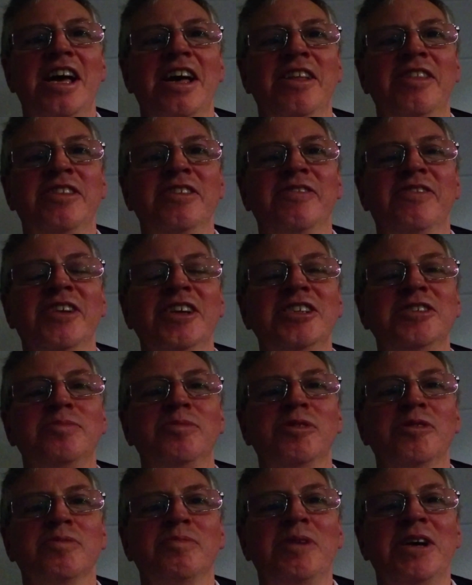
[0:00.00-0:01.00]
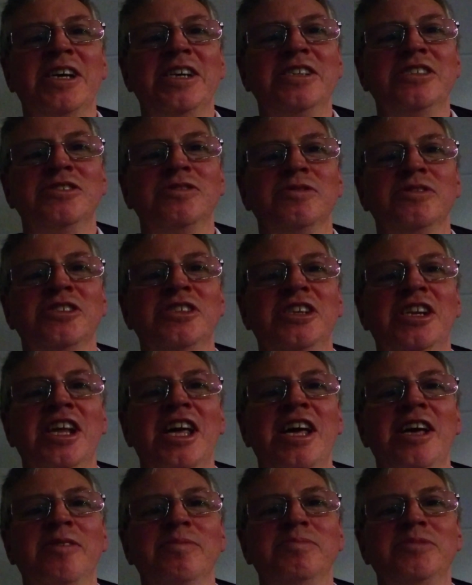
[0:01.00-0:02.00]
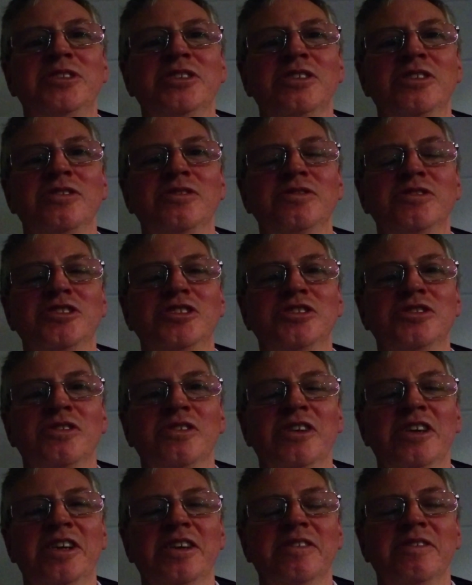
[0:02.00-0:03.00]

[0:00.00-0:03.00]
and the Facebook page was an absolute joy.